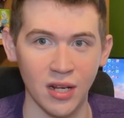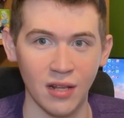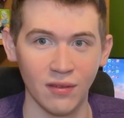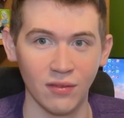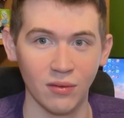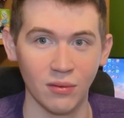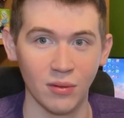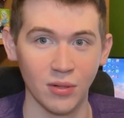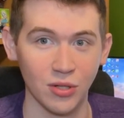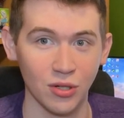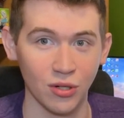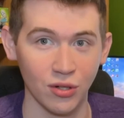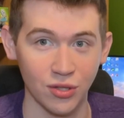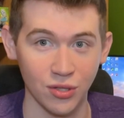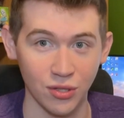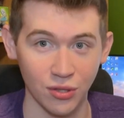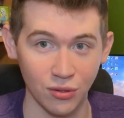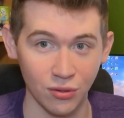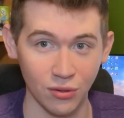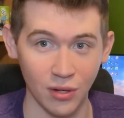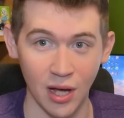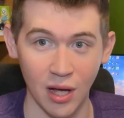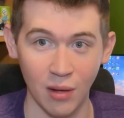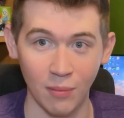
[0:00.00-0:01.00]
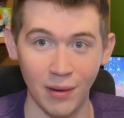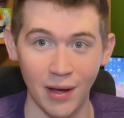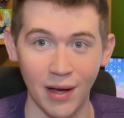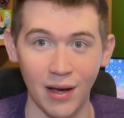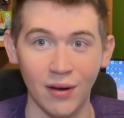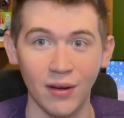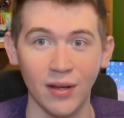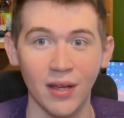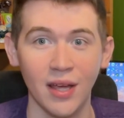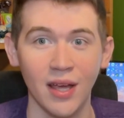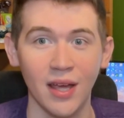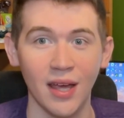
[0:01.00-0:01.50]
Definitely make sure to help
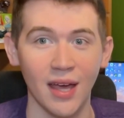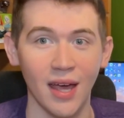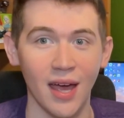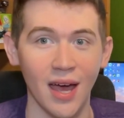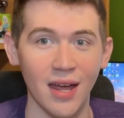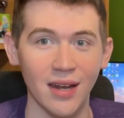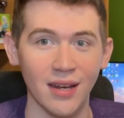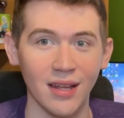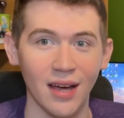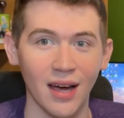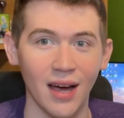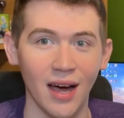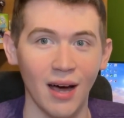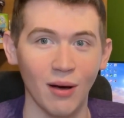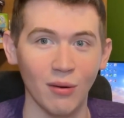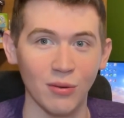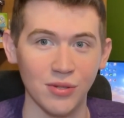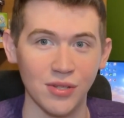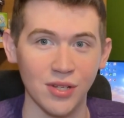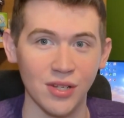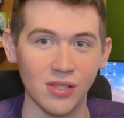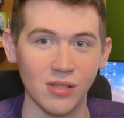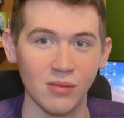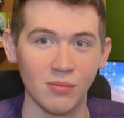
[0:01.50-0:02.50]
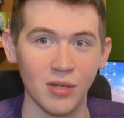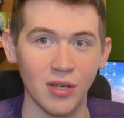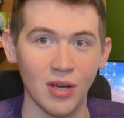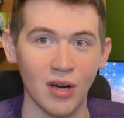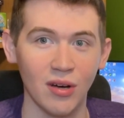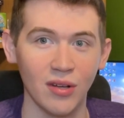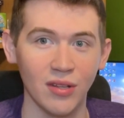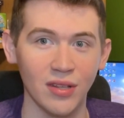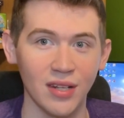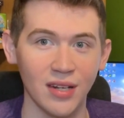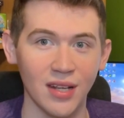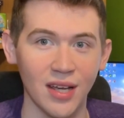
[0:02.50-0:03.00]
out. And yeah, I will see some of
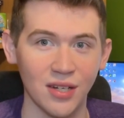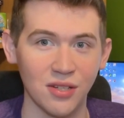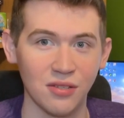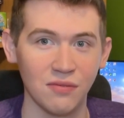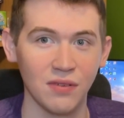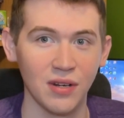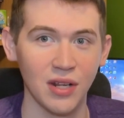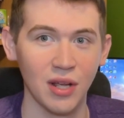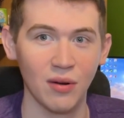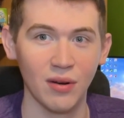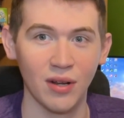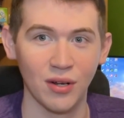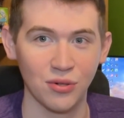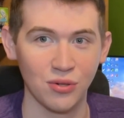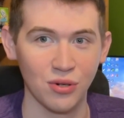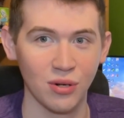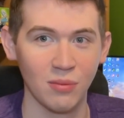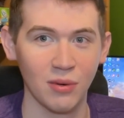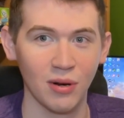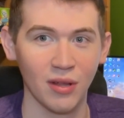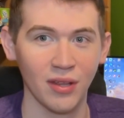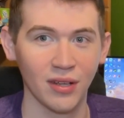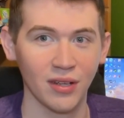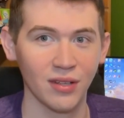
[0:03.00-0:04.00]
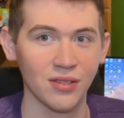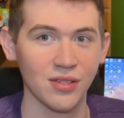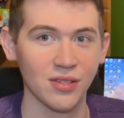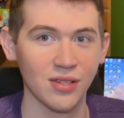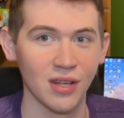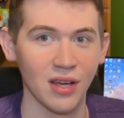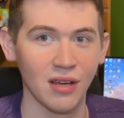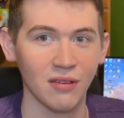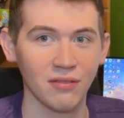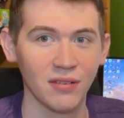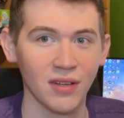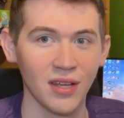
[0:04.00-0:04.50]
y'all in the next video, next stream, and all that good
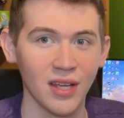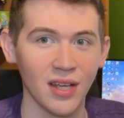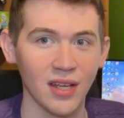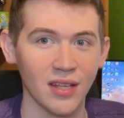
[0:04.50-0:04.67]
stuff.